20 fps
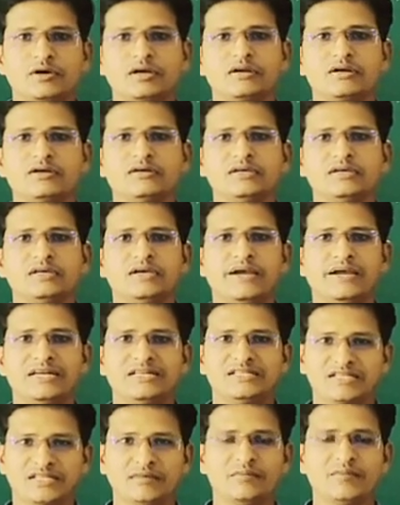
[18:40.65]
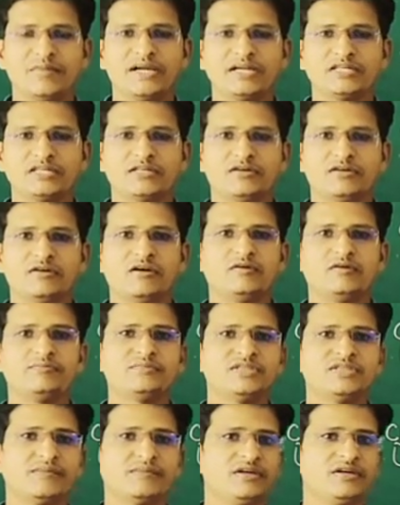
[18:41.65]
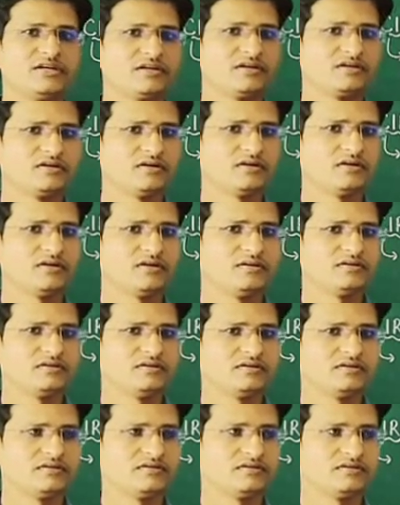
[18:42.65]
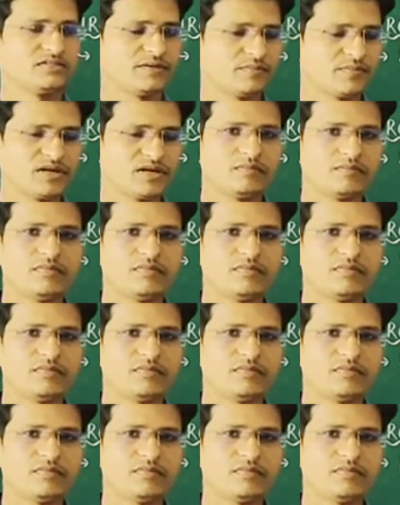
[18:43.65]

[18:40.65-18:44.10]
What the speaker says: work and submit of chapter